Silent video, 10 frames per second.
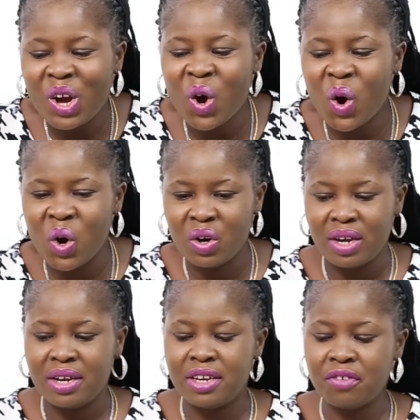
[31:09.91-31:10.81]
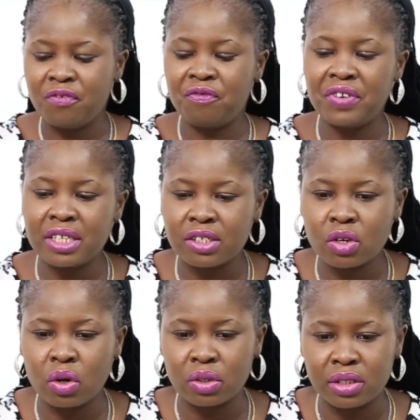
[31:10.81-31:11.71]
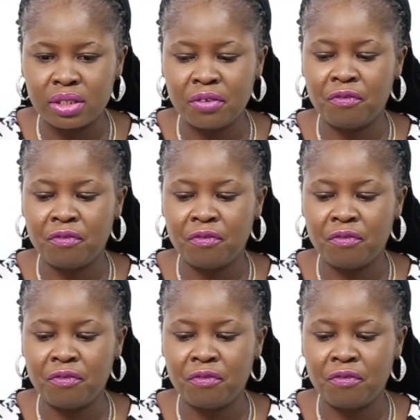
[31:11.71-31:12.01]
or the fixed cost.